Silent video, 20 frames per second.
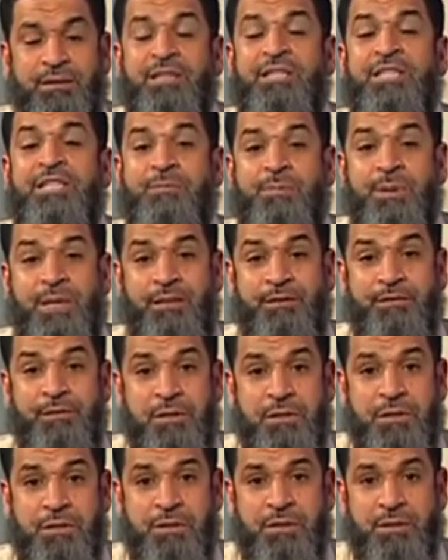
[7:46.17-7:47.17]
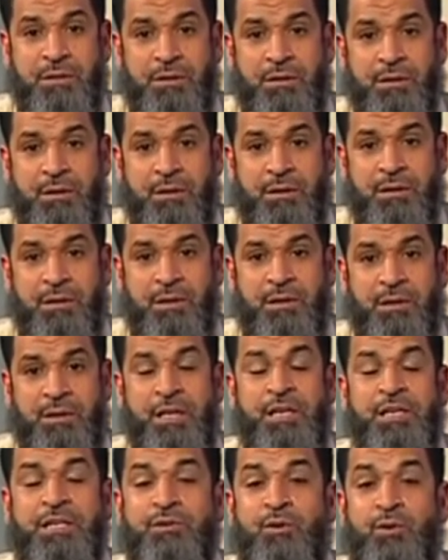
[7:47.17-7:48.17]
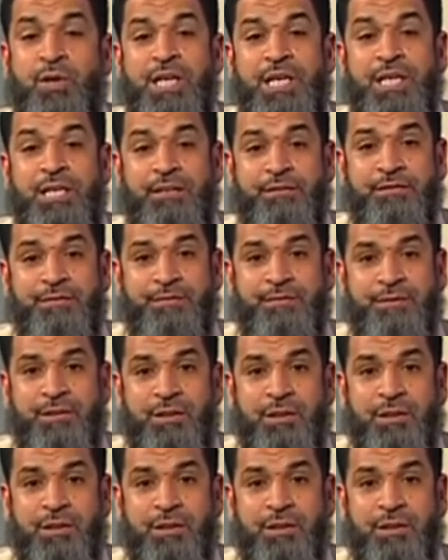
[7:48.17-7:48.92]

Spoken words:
The disbelievers, there is no relief.